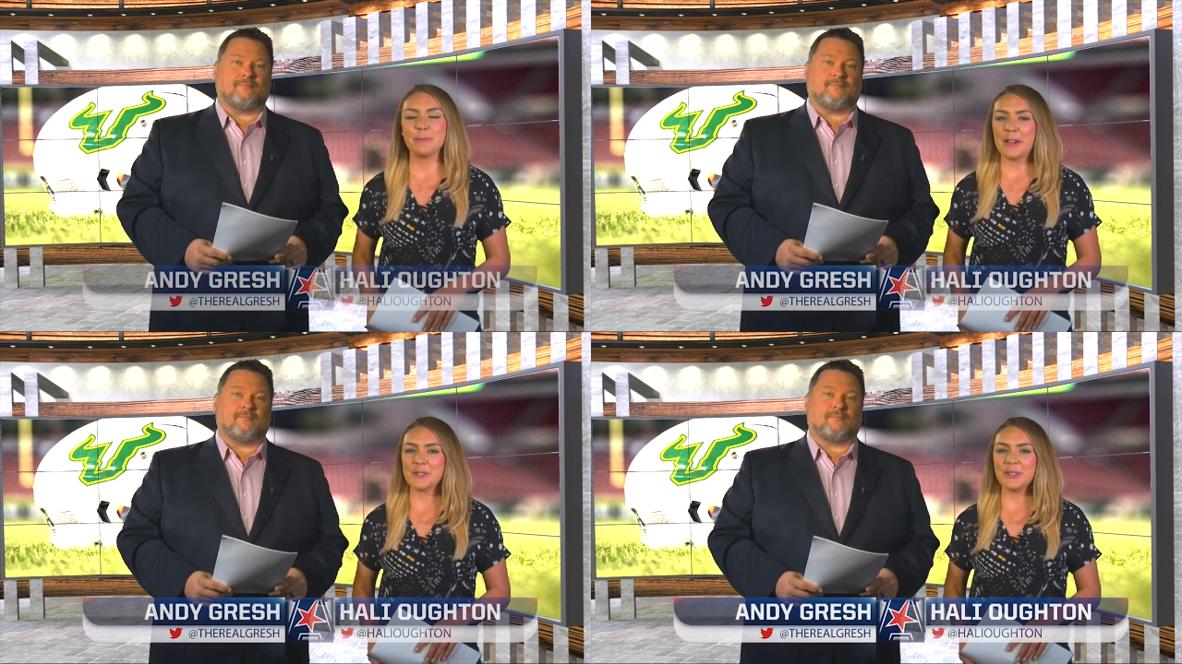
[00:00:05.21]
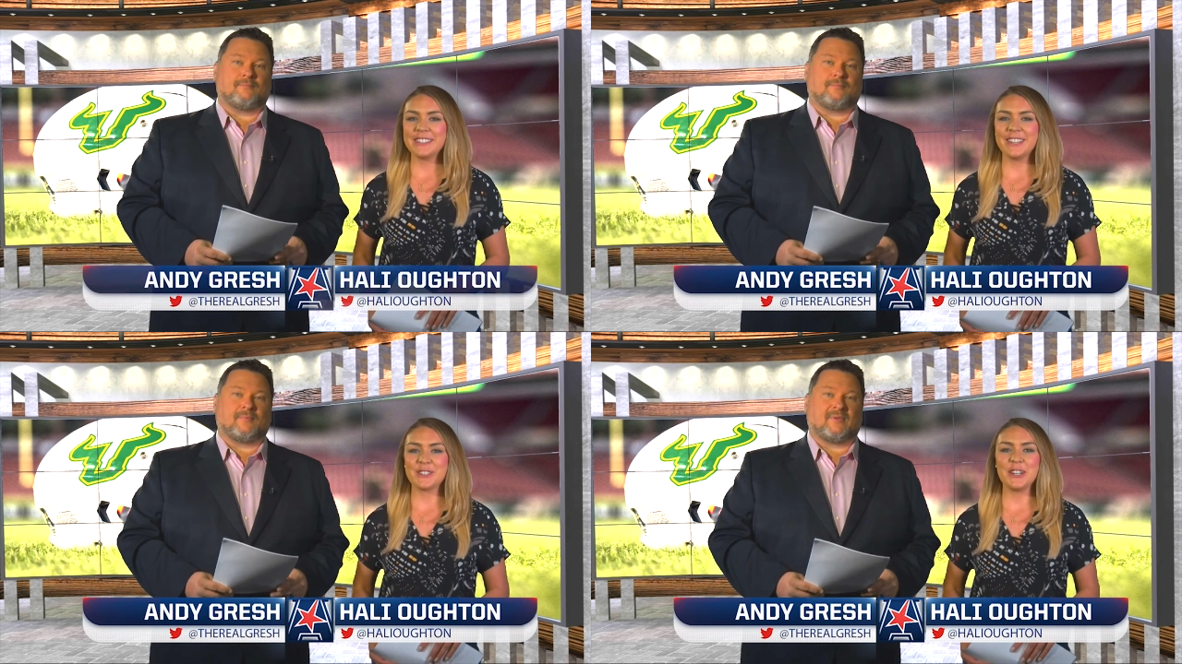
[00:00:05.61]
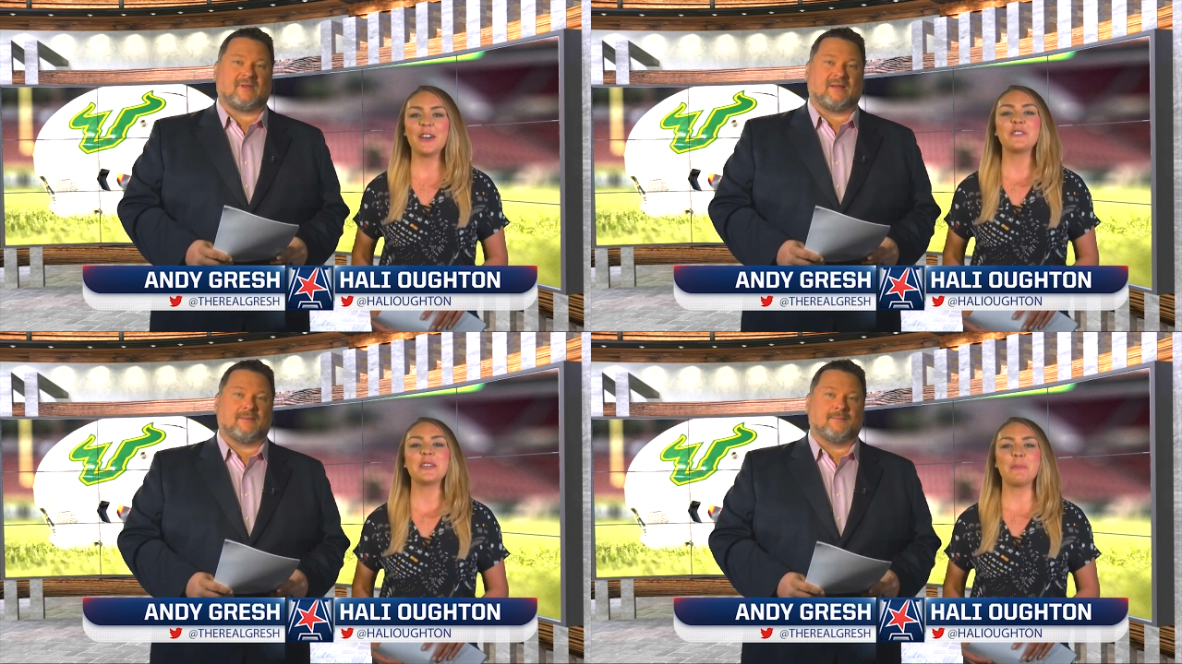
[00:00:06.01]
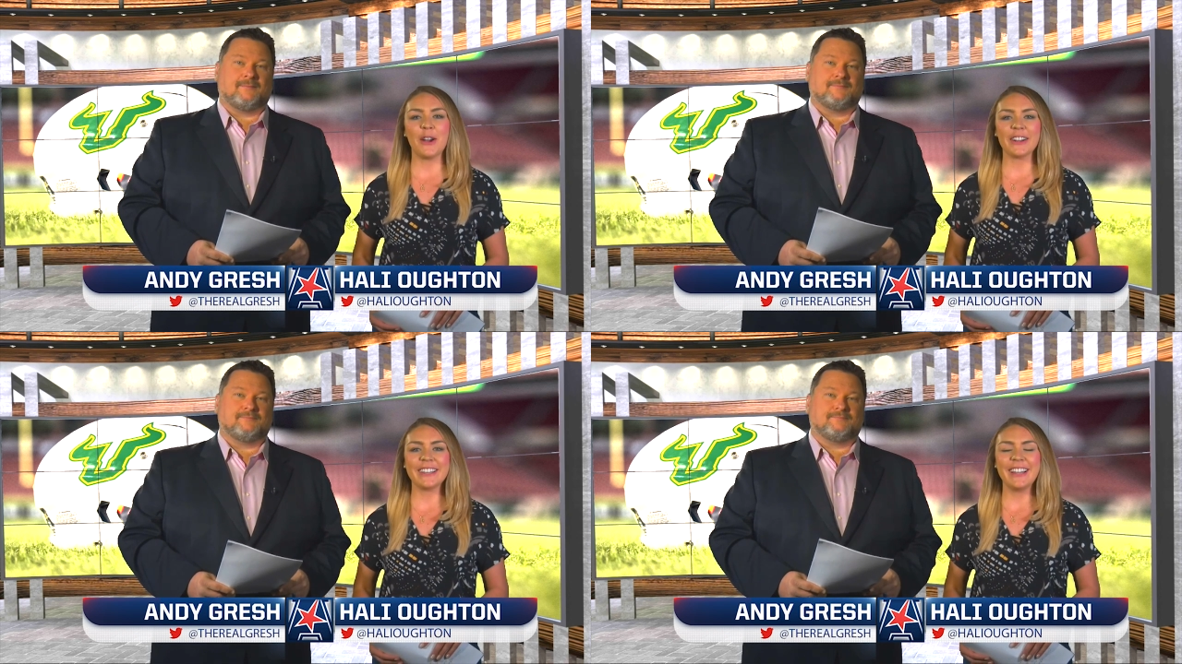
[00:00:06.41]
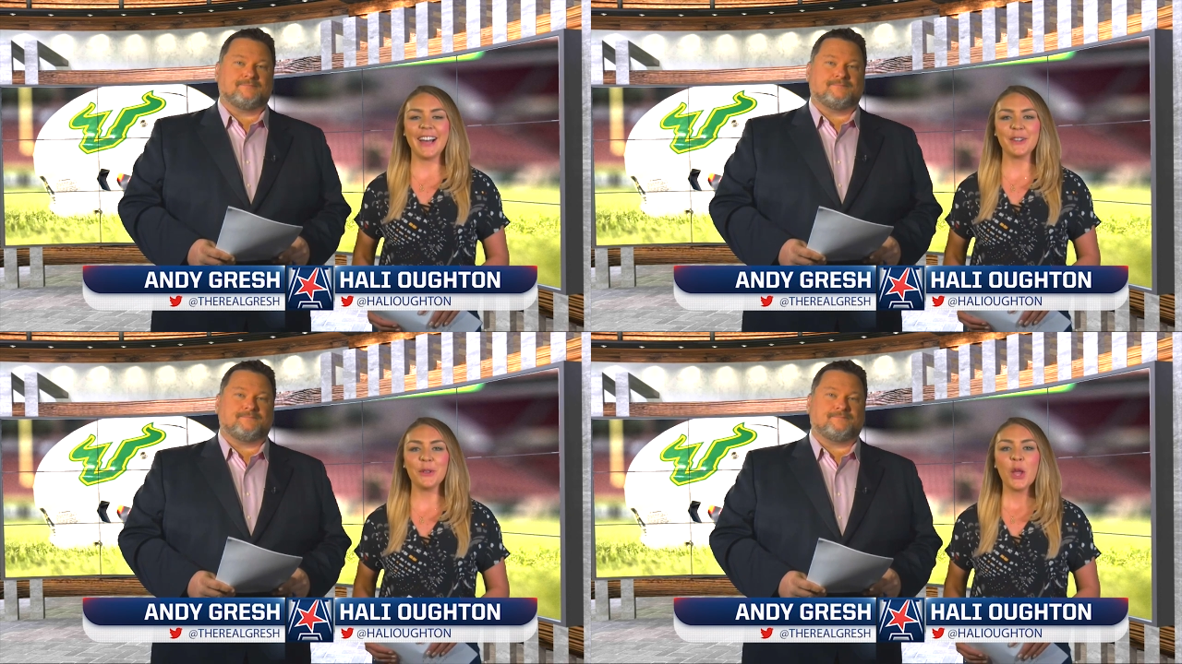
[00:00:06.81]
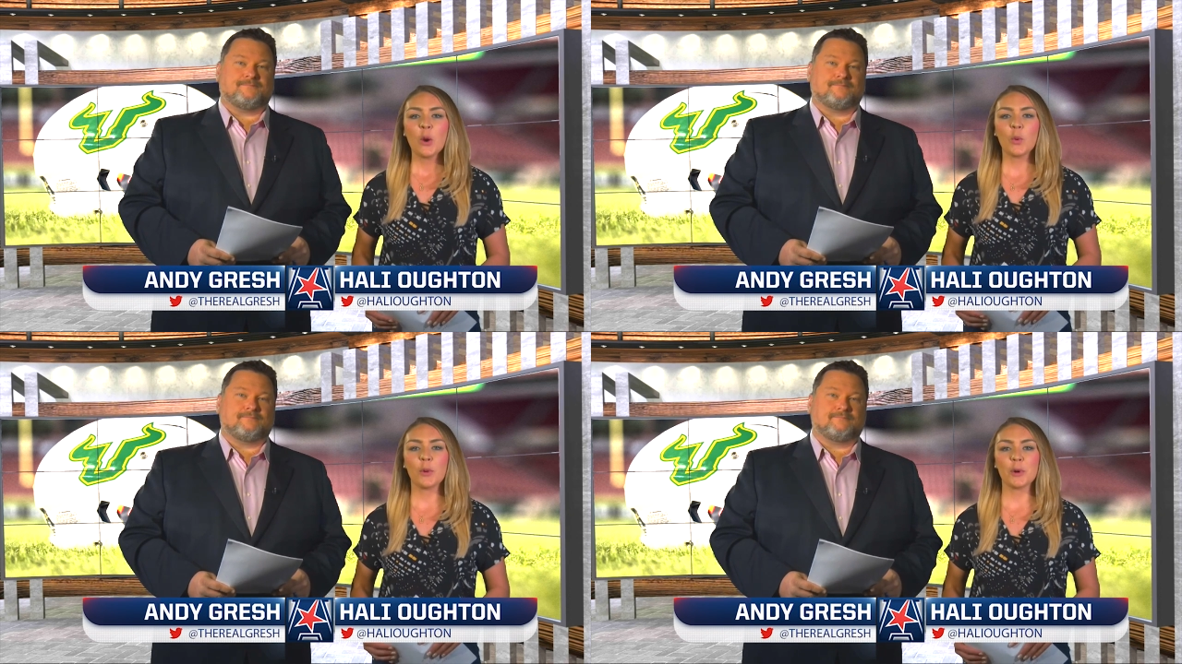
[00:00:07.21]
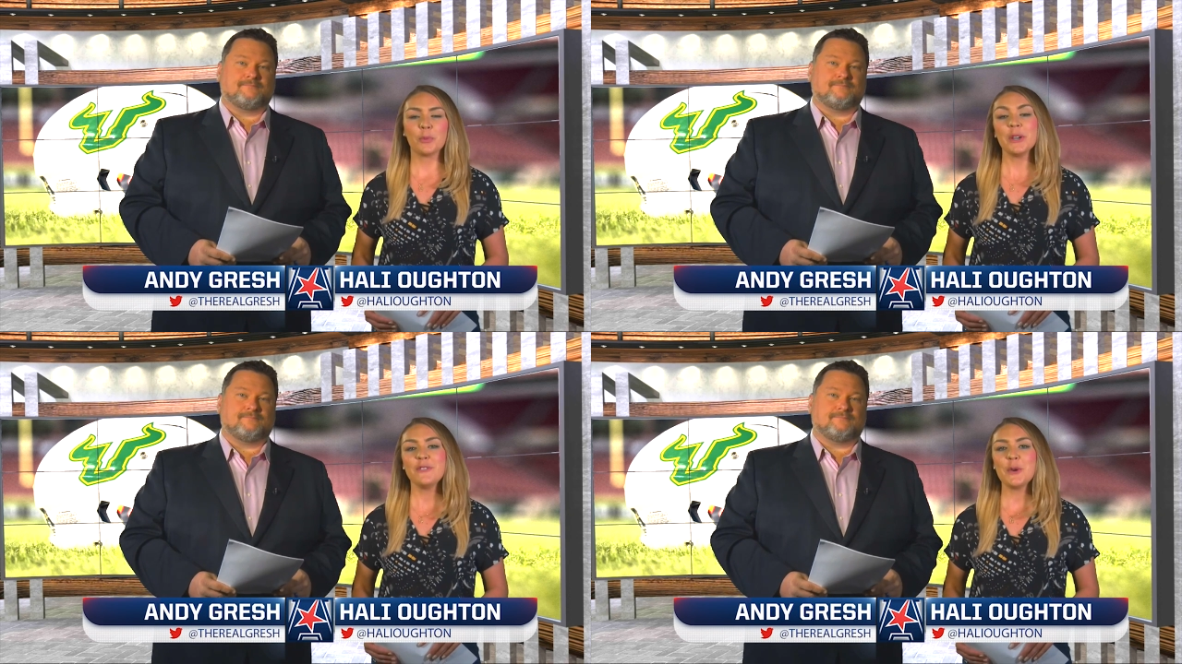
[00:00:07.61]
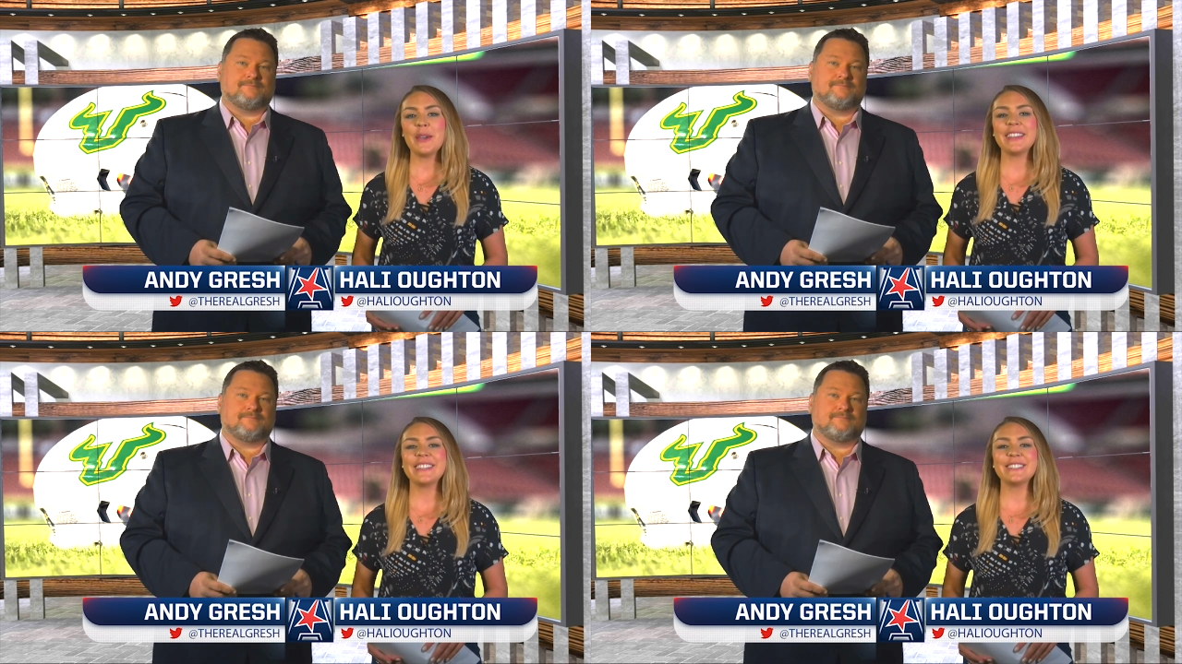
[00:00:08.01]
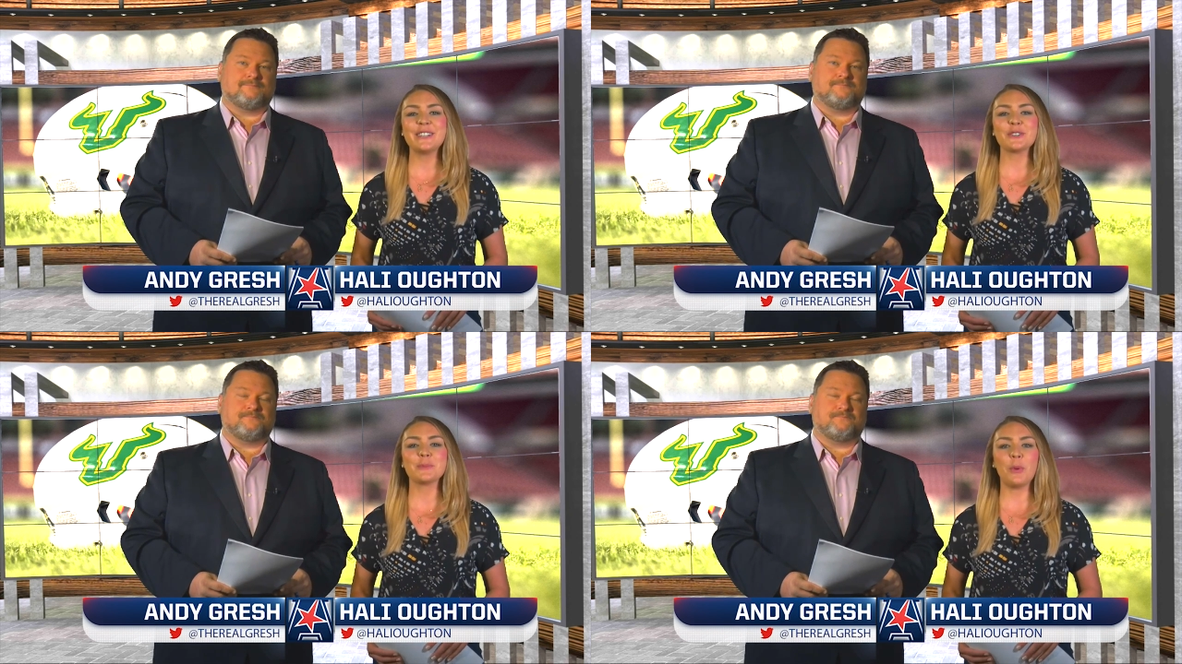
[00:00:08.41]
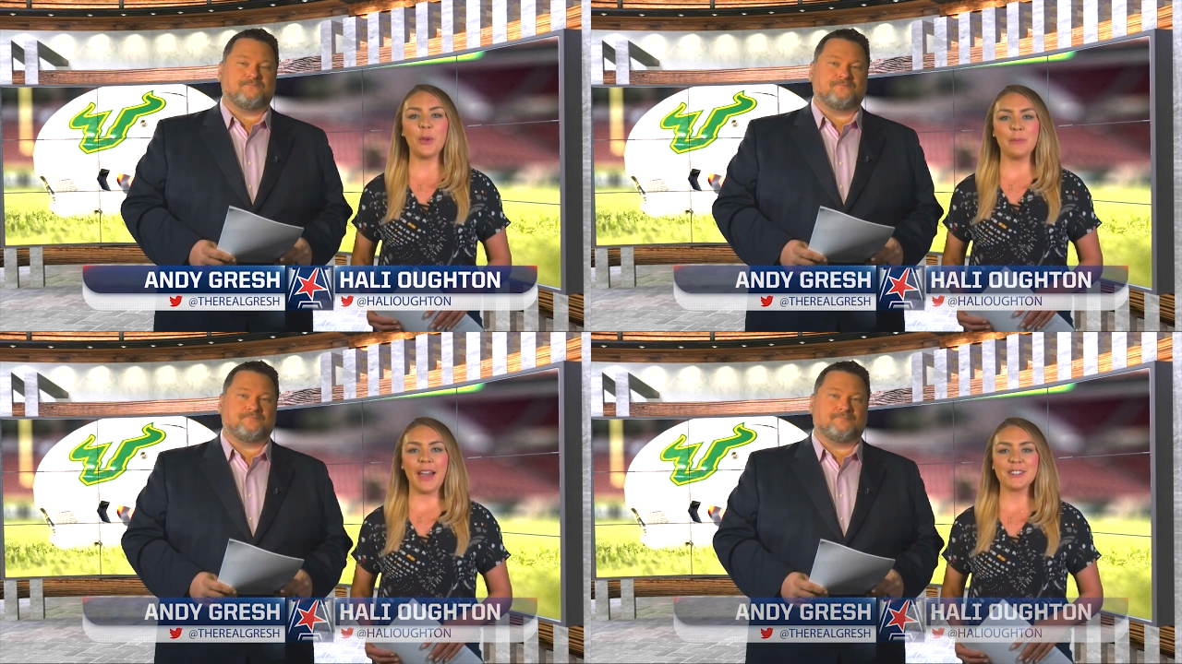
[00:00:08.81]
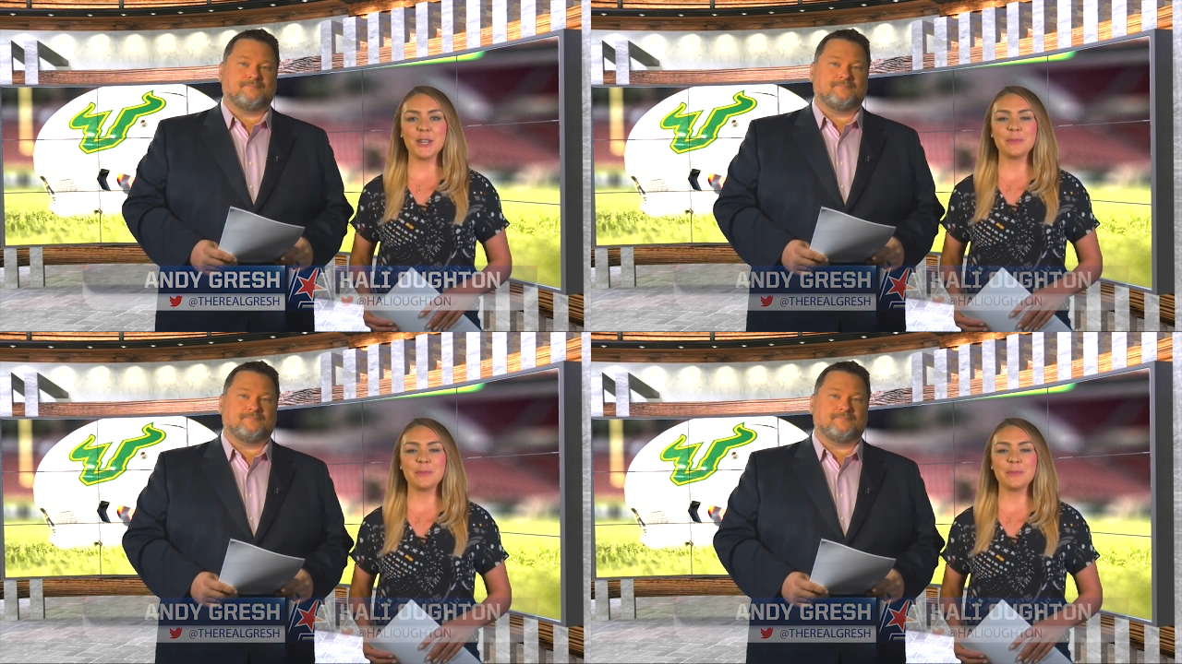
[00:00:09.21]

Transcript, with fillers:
Speaker 1: special edition of the American Huddle, where we're previewing this year's bowl matchup.